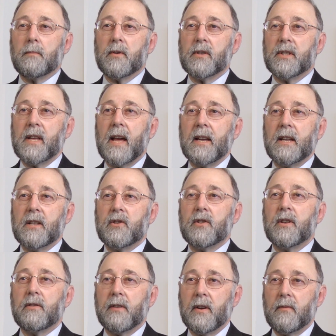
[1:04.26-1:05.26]
percentage
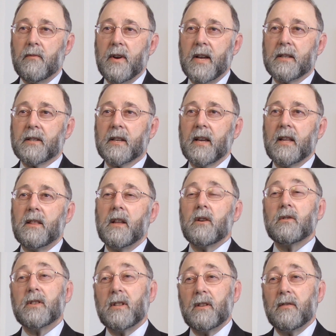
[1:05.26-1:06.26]
that are at risk, and
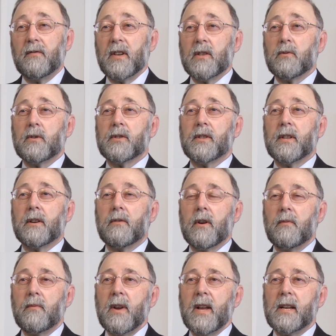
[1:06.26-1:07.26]
those individuals that are
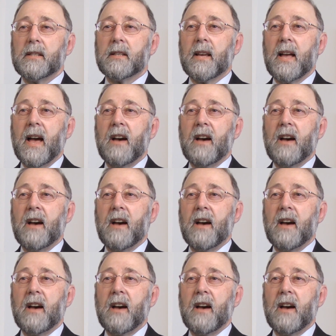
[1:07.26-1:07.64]
at risk